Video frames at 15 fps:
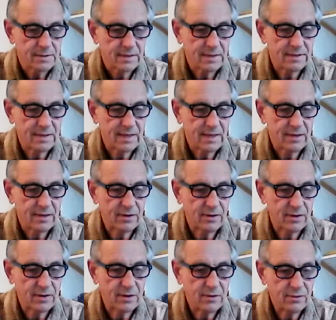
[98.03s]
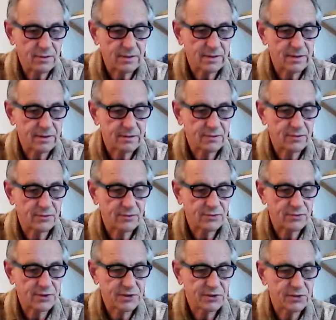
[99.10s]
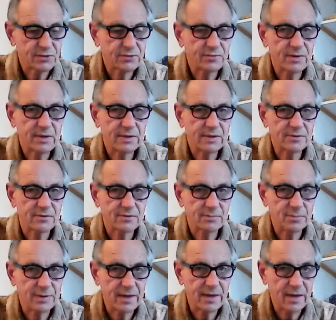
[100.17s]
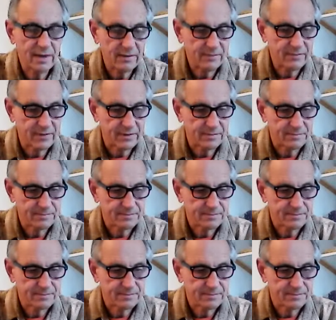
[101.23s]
that they are only conditioned ways of behavior.